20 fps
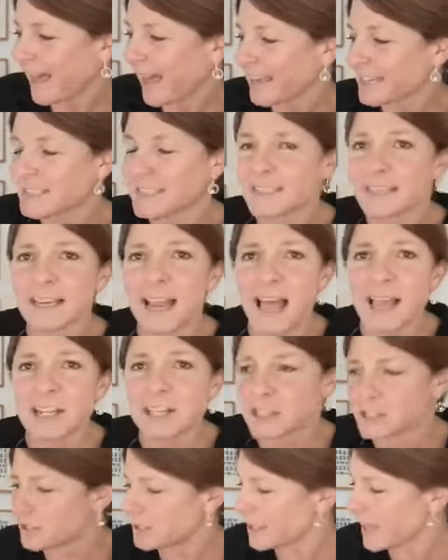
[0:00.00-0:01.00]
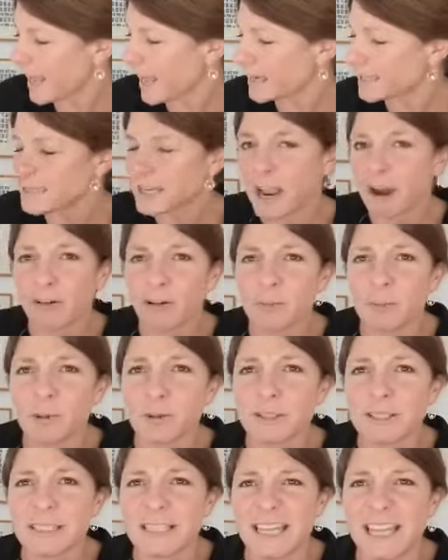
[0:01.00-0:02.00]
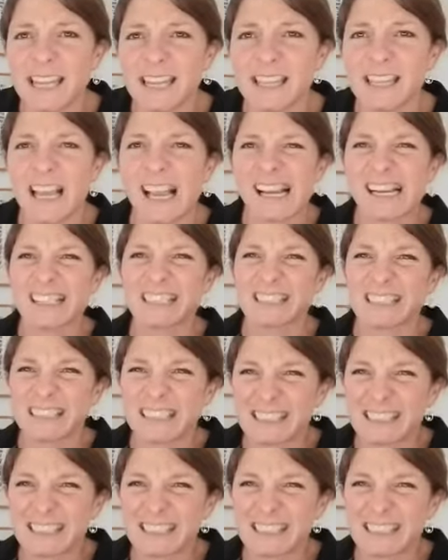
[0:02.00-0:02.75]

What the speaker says: And gnashed their terrible teeth.